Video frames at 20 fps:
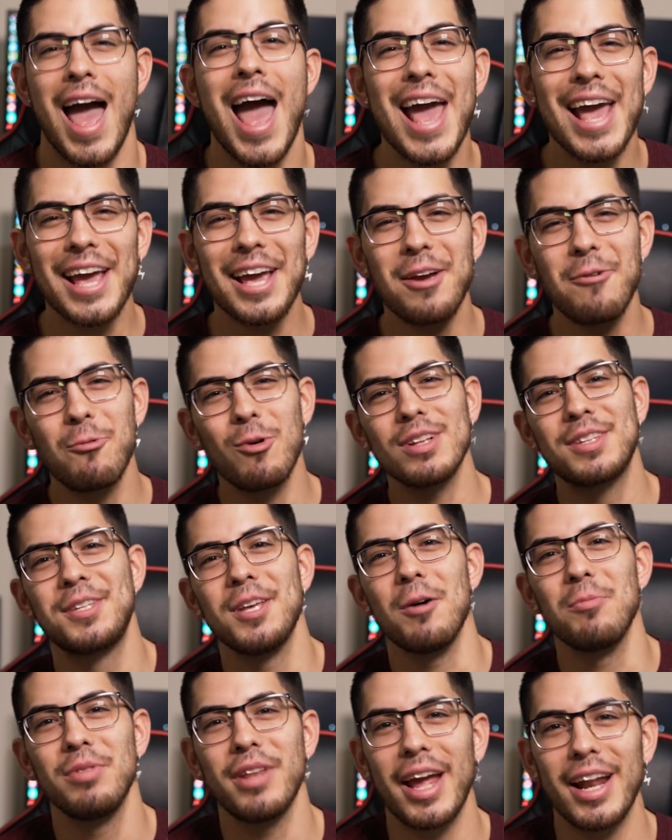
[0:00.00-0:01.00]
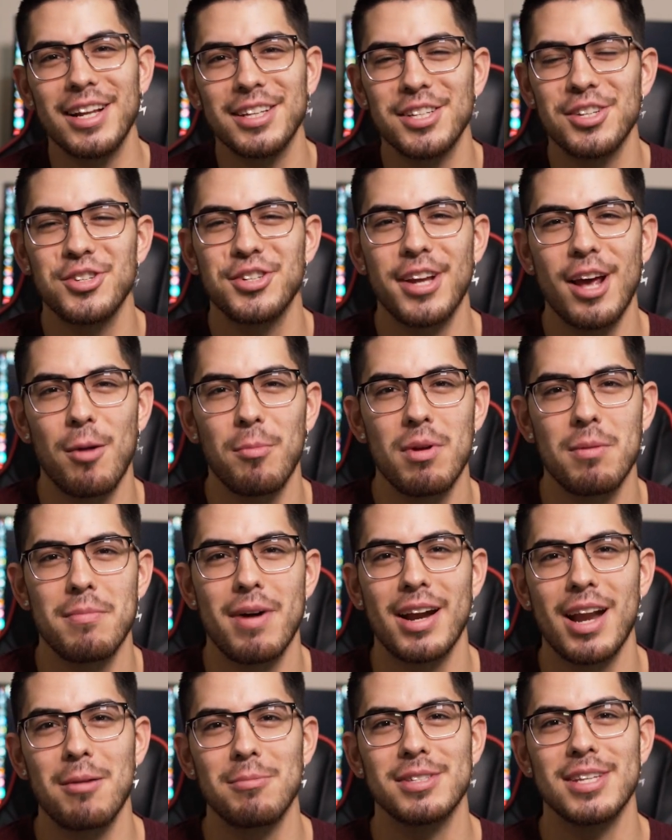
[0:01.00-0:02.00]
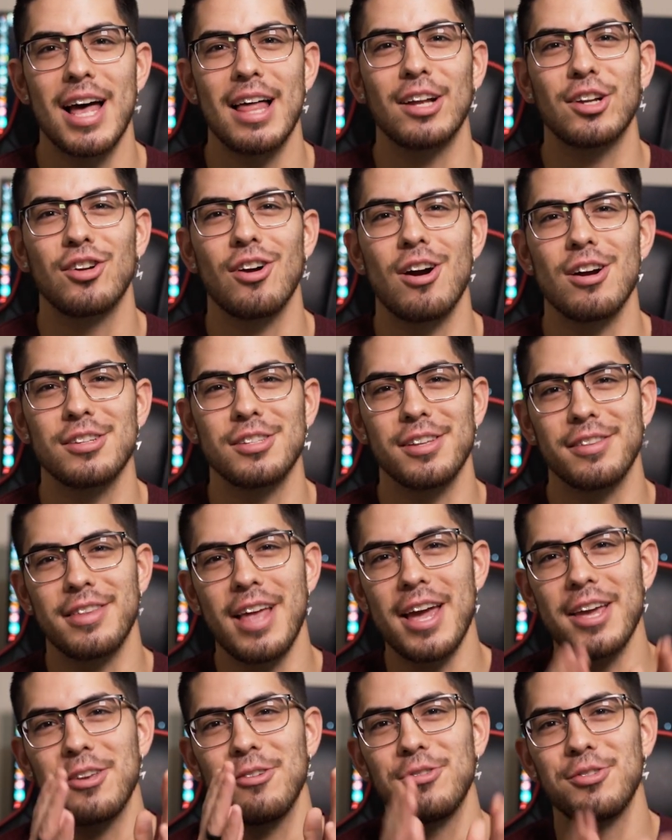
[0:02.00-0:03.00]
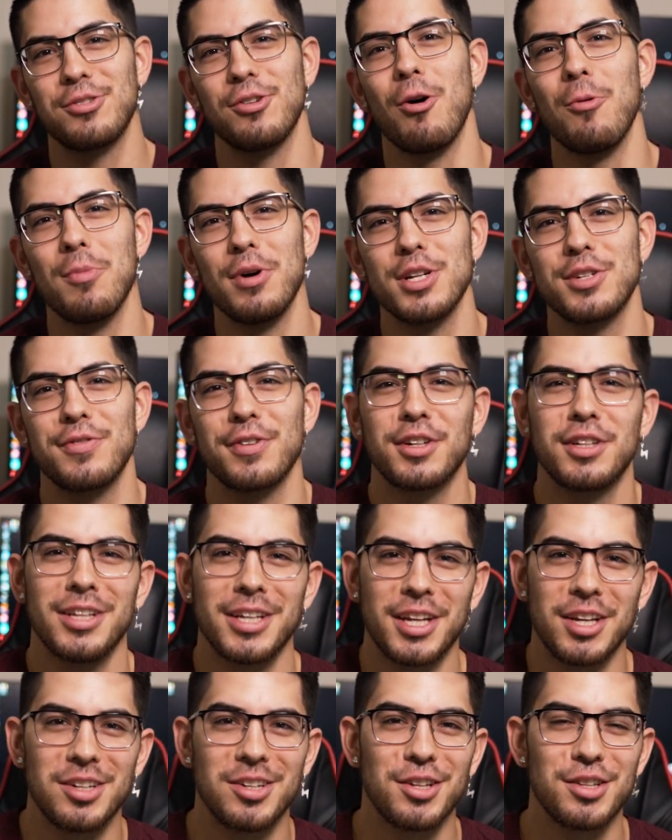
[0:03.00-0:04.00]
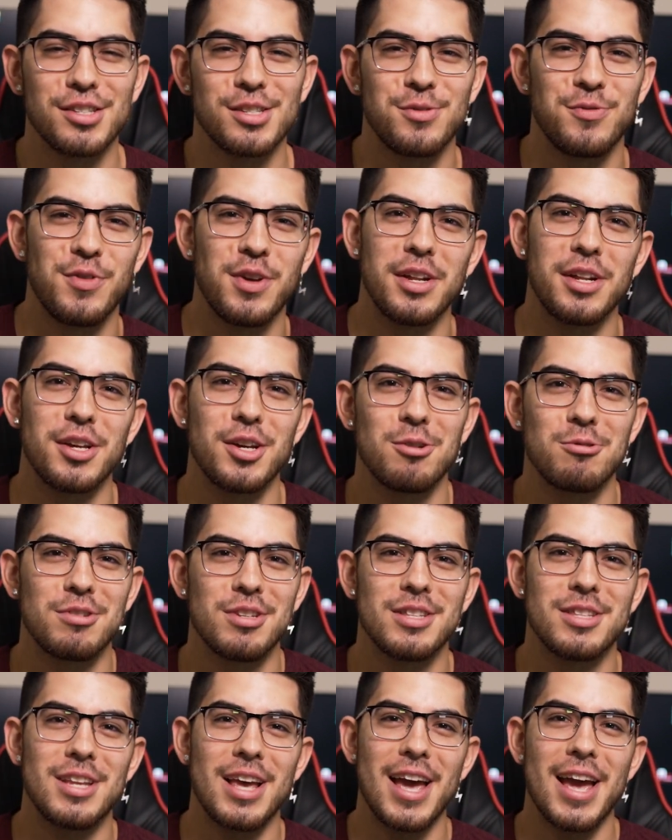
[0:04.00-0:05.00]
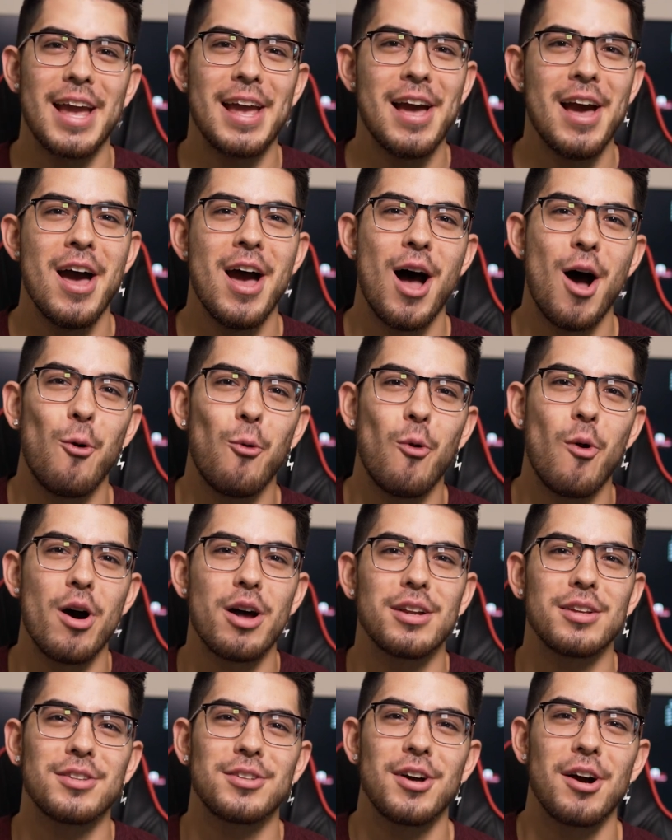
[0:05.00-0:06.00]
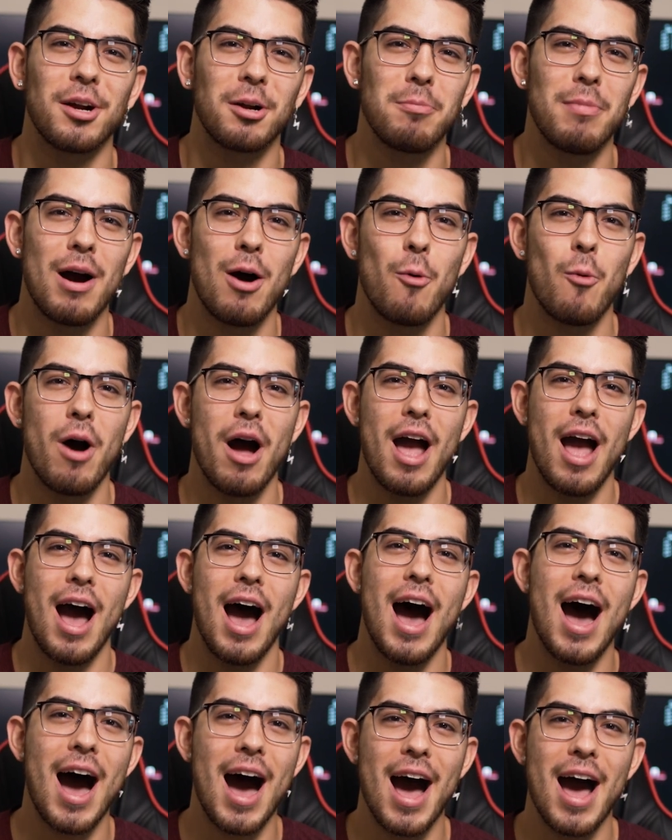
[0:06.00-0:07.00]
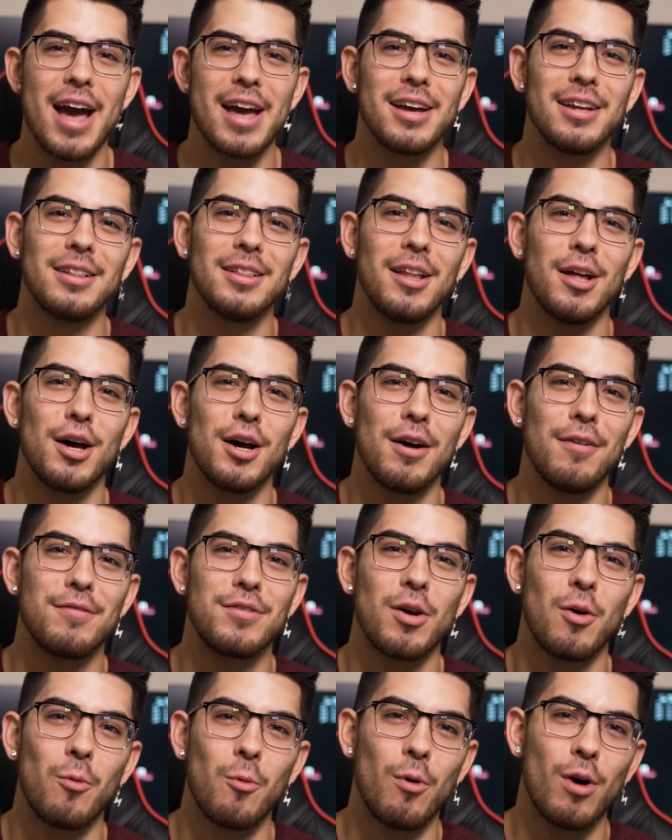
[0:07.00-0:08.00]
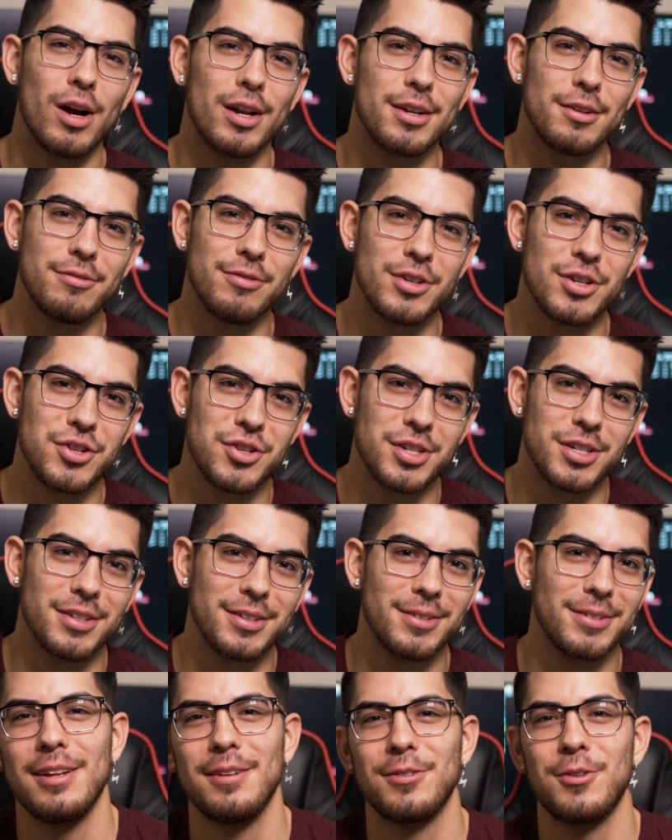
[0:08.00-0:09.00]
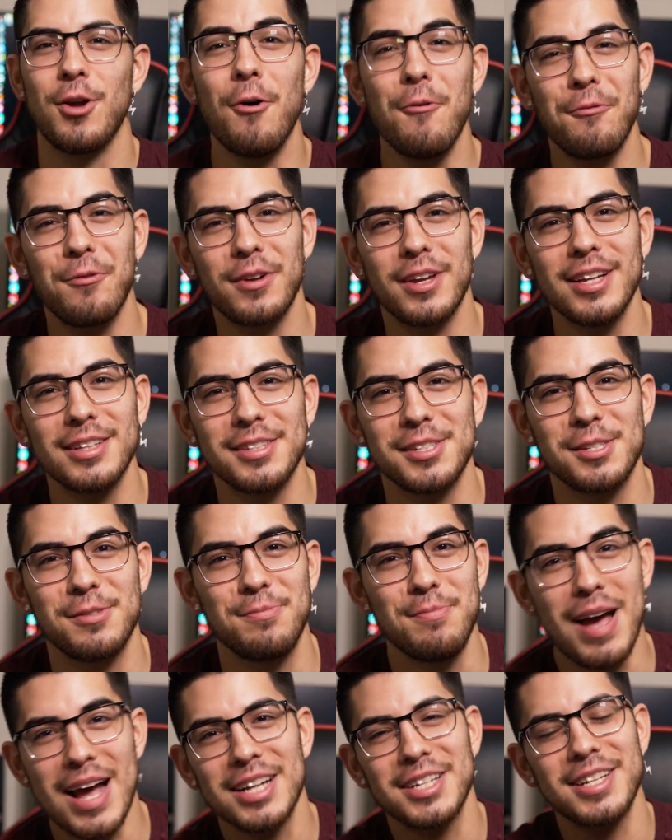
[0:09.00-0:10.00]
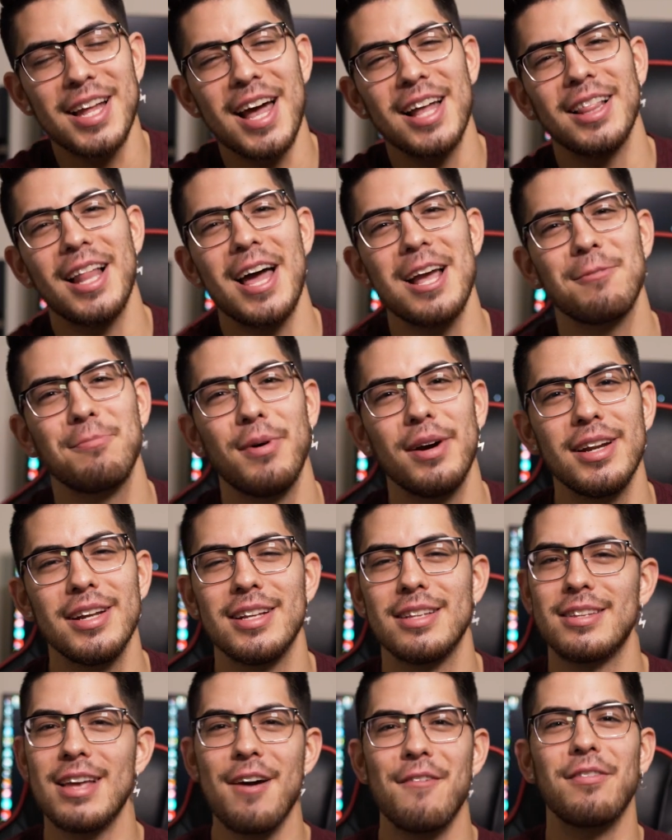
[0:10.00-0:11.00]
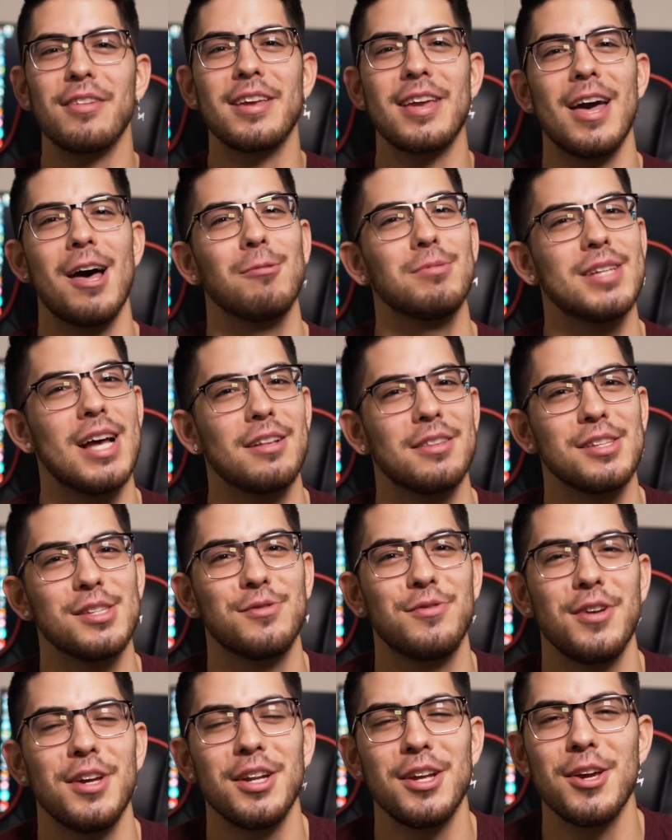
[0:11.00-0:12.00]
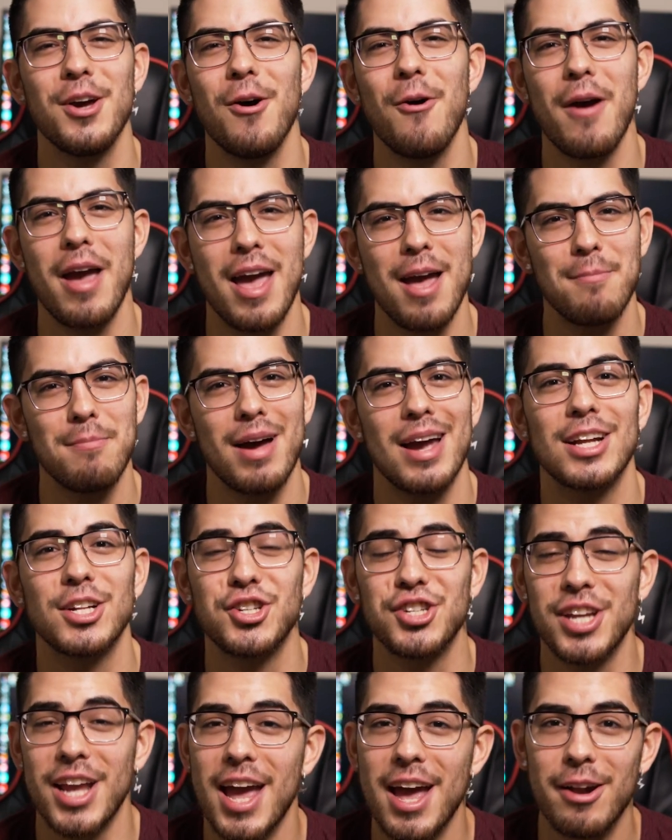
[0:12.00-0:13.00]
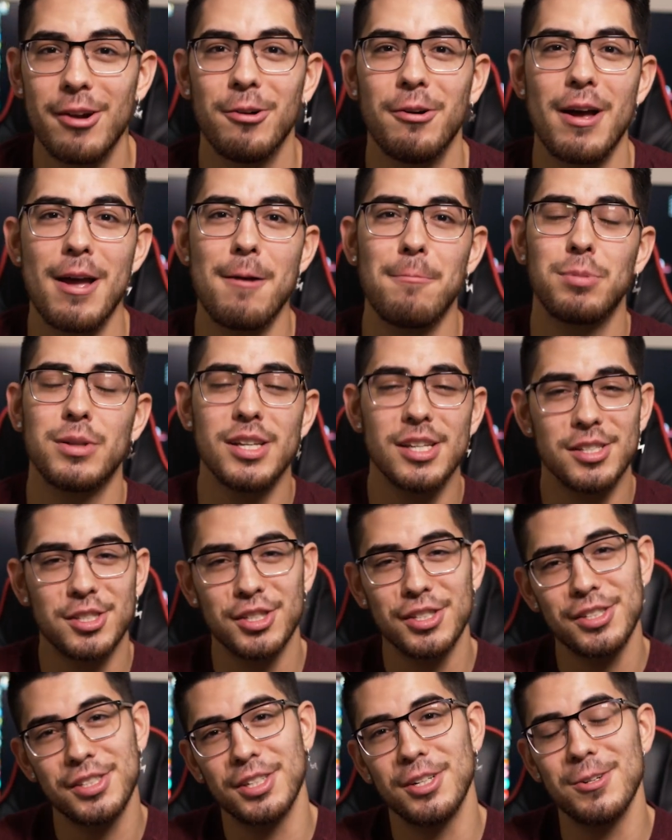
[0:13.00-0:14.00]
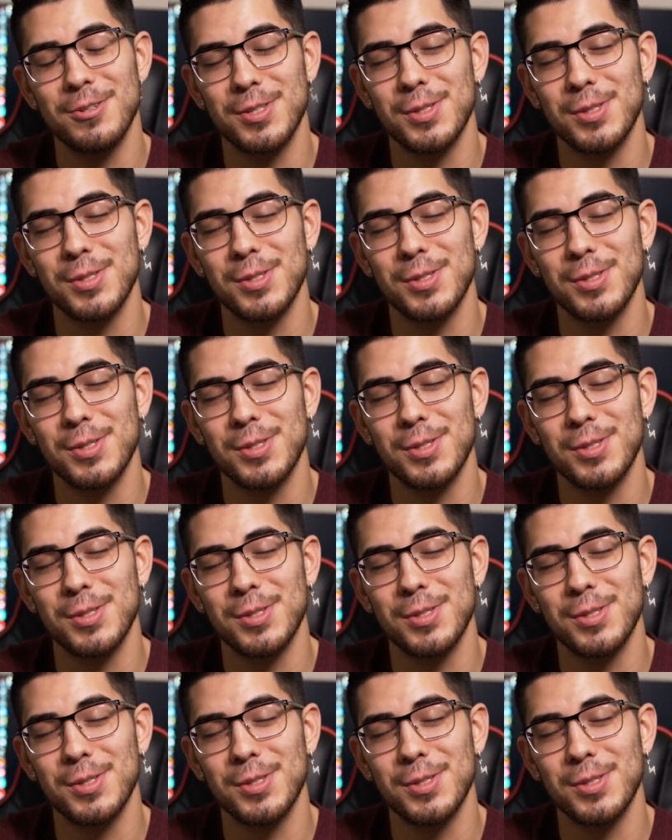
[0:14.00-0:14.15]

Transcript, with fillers: Hey, what's up ladies and gentlemen? My name is Alec Garza. Thank you so much for clicking on this video. Today, I want to talk about why I loved WandaVision. Don't forget to smash that like button. It definitely helps out this video and my channel and please consider